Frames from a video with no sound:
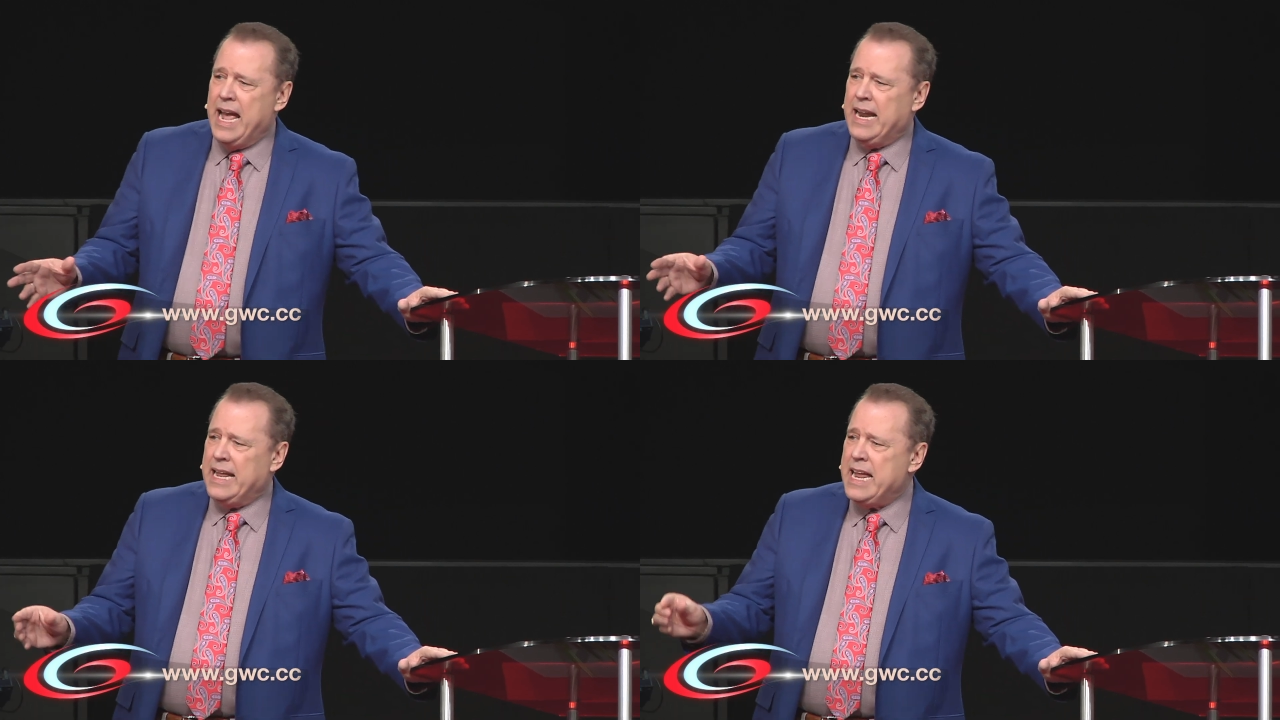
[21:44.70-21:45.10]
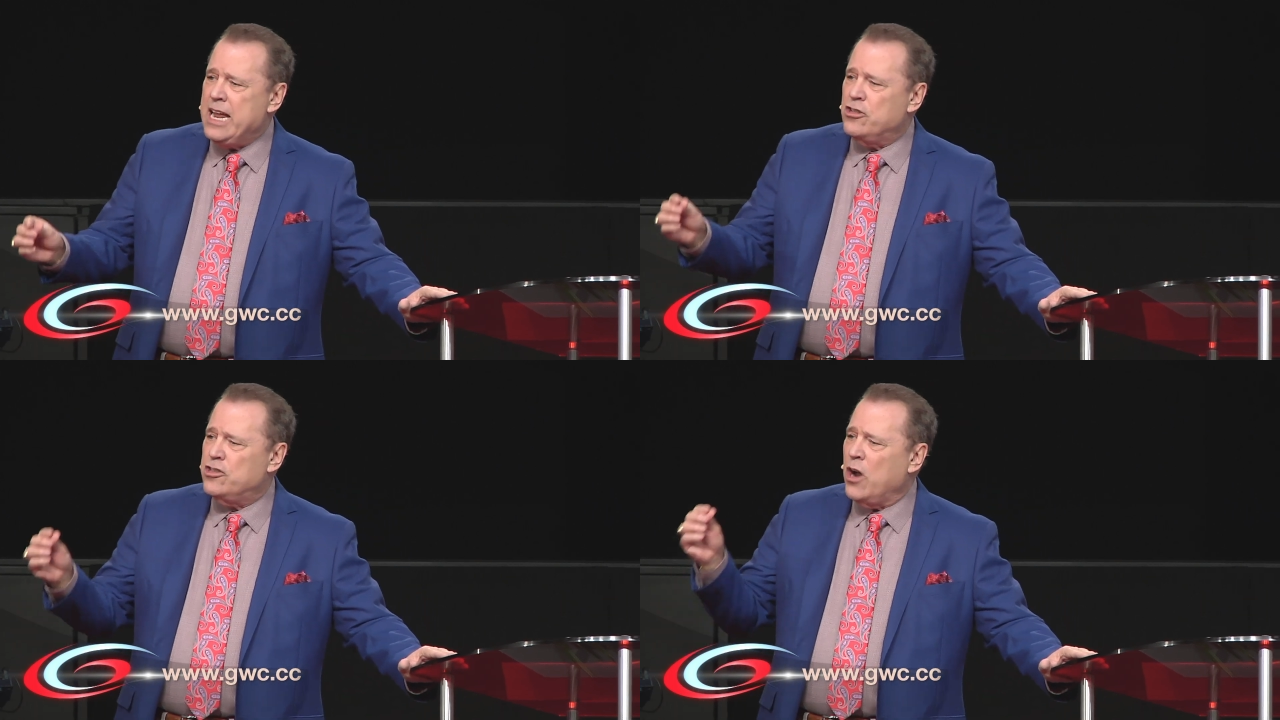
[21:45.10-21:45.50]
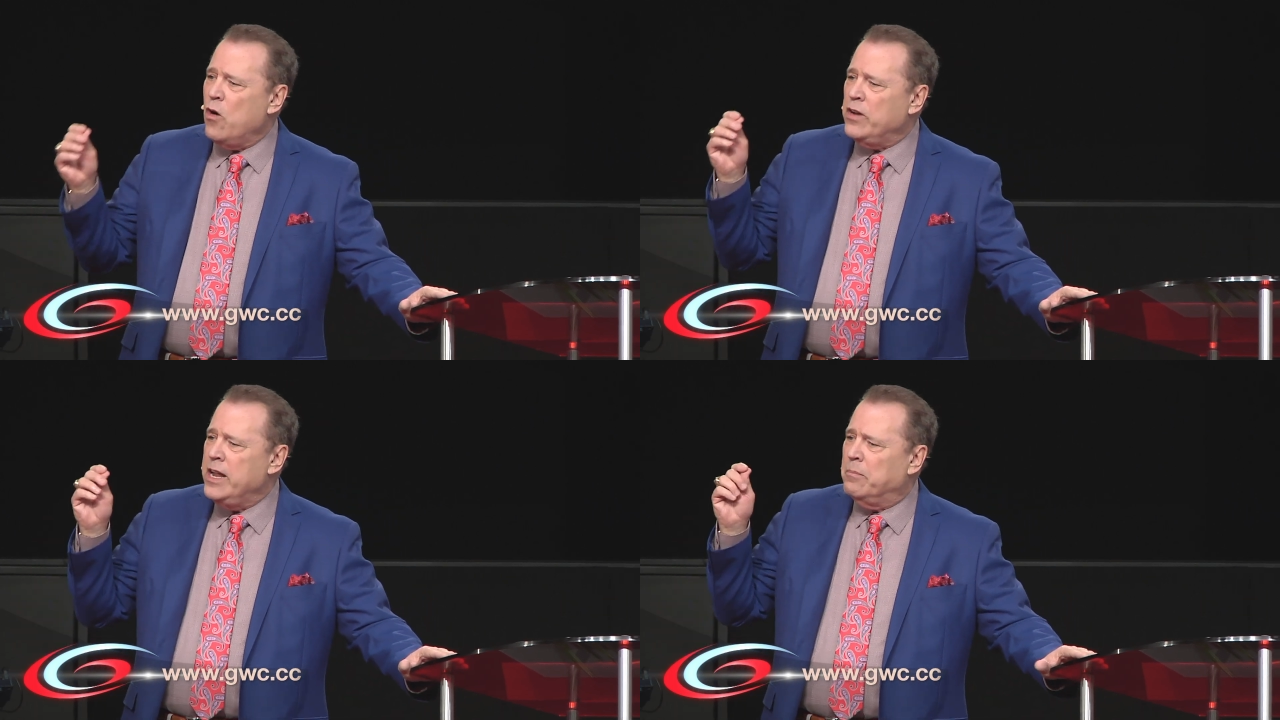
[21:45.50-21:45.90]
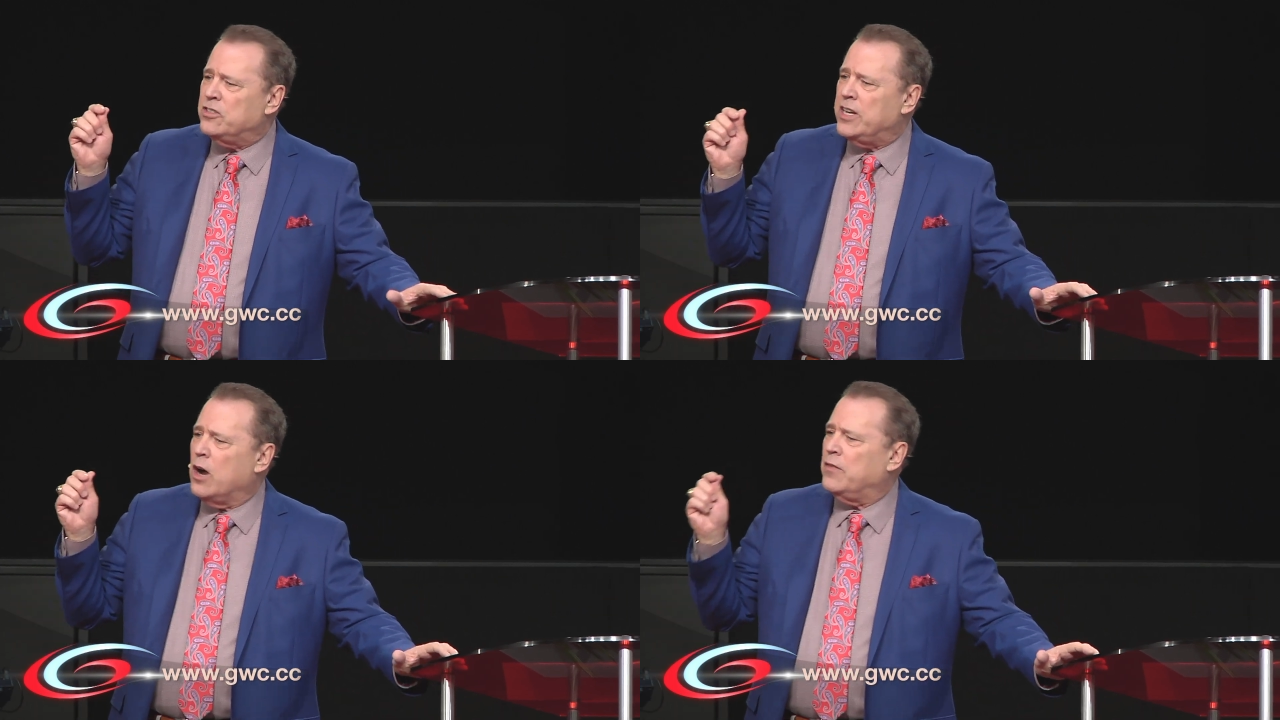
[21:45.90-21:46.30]
and he showed
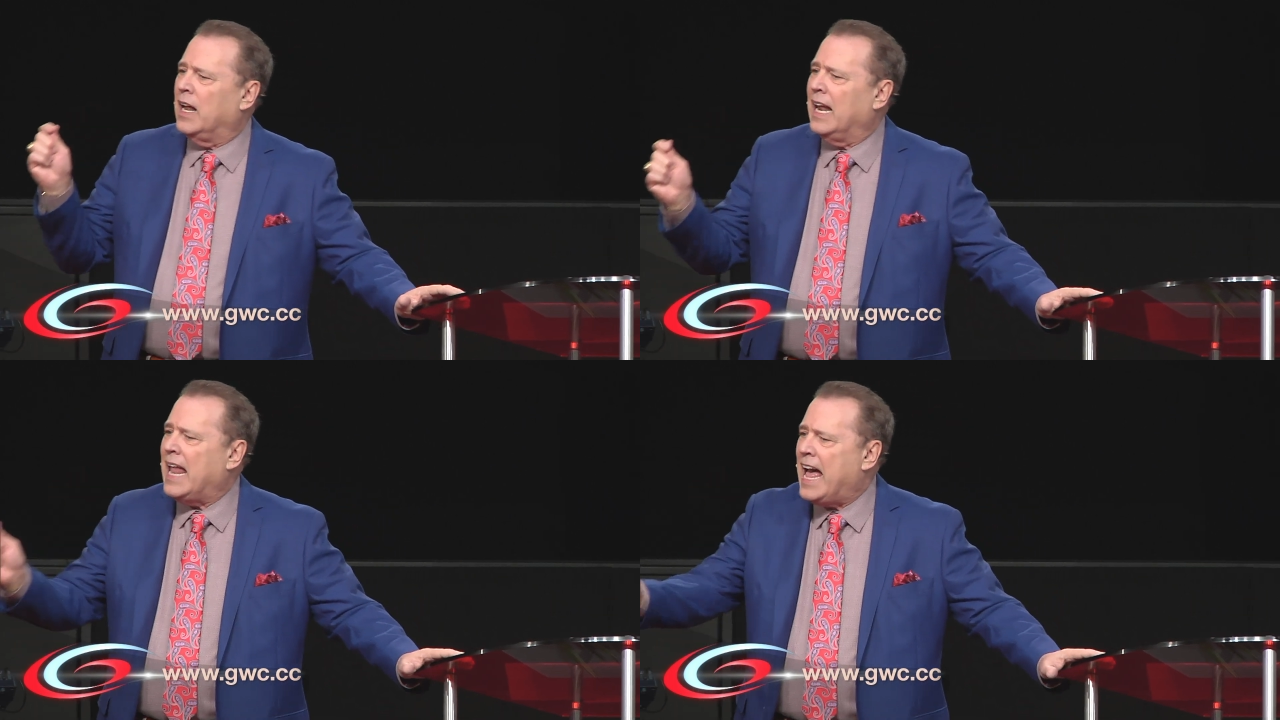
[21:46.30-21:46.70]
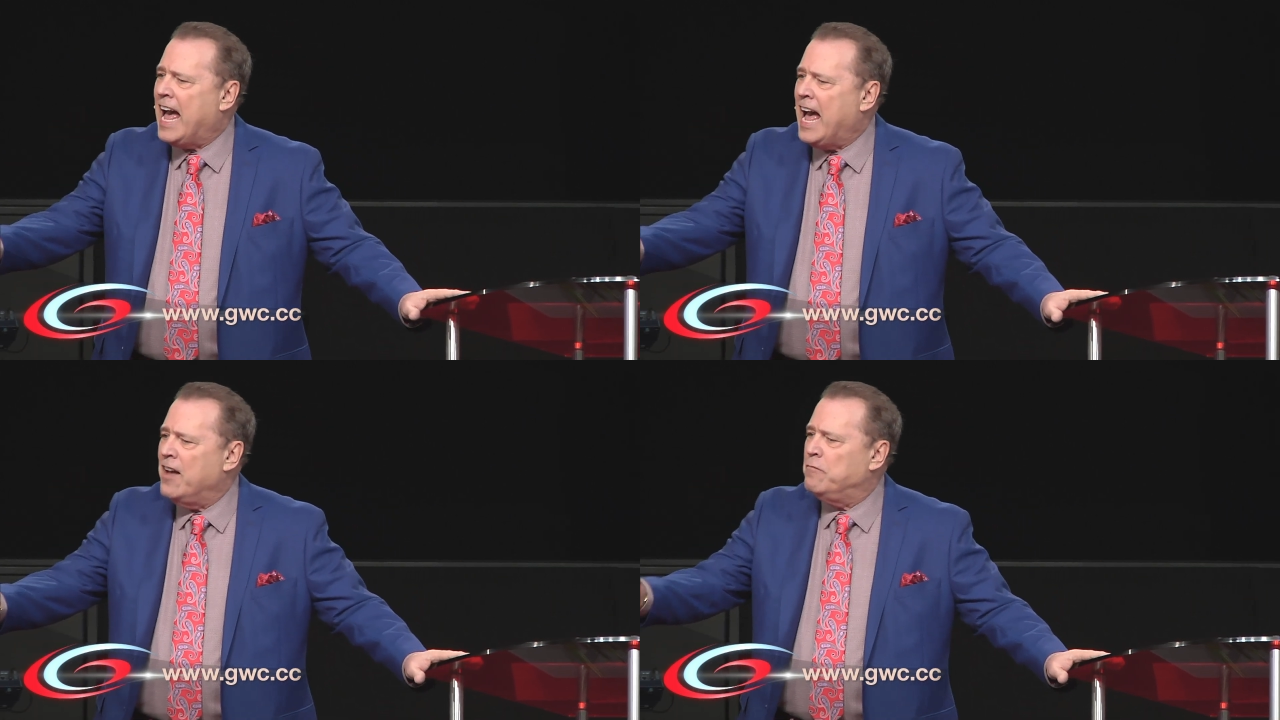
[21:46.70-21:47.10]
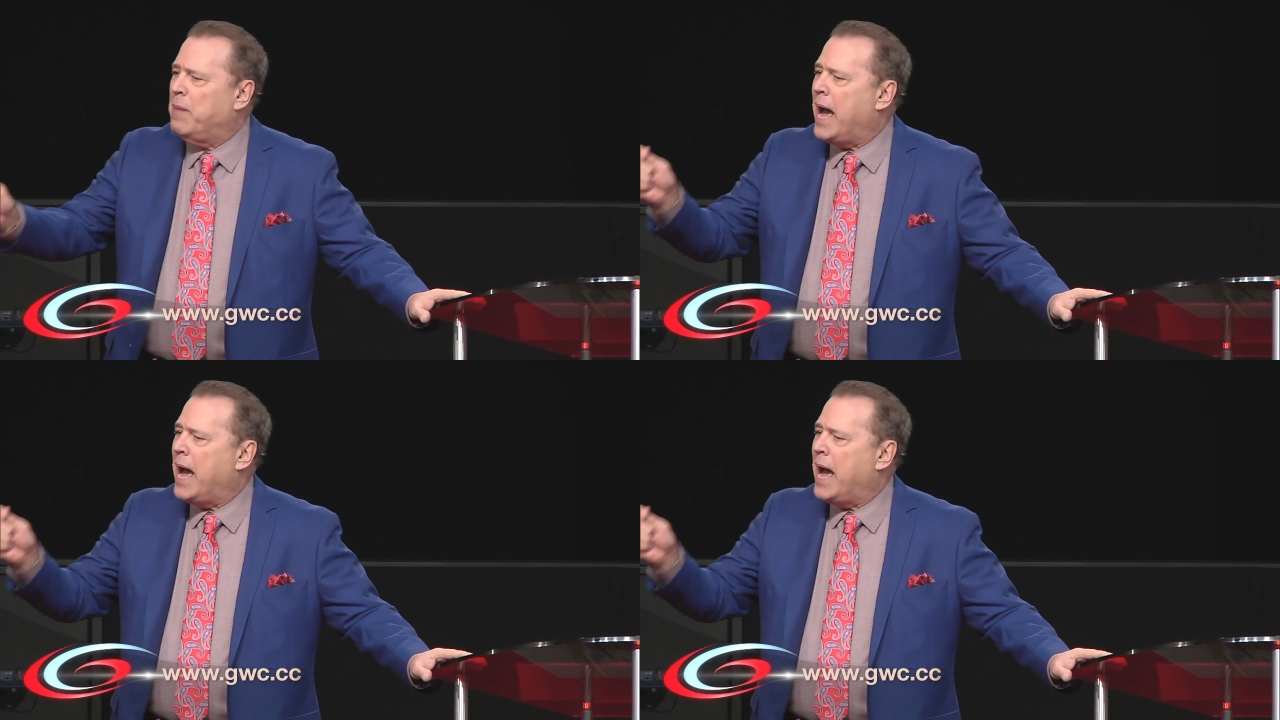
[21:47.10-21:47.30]
himself alive